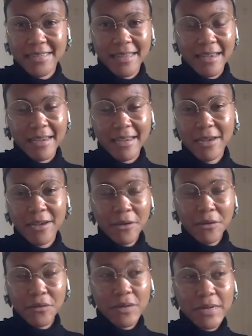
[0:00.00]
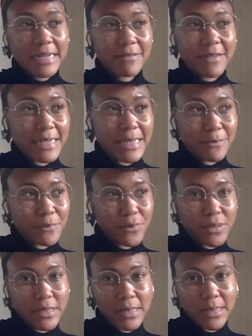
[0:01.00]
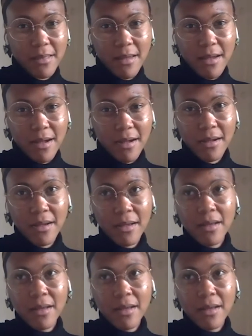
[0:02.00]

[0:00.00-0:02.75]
Like really, really simple things like that.